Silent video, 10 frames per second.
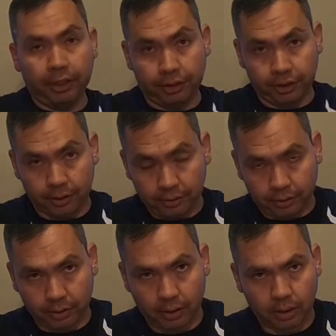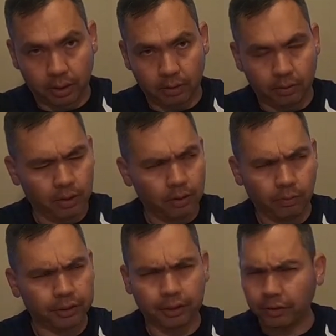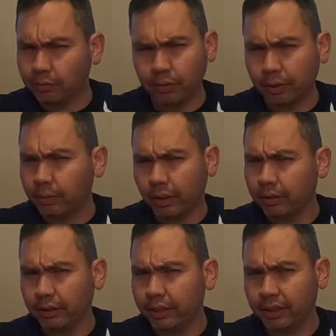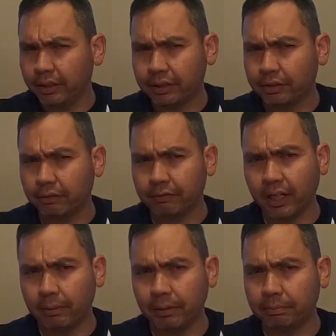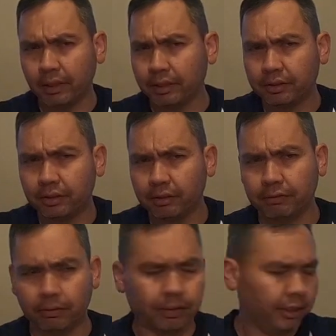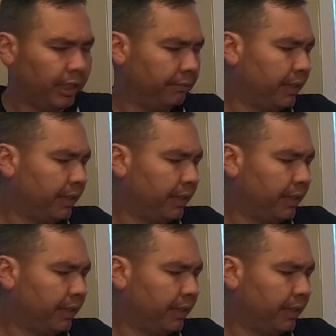shirts, which doesn't work well in a desert environment, but it's good for when you have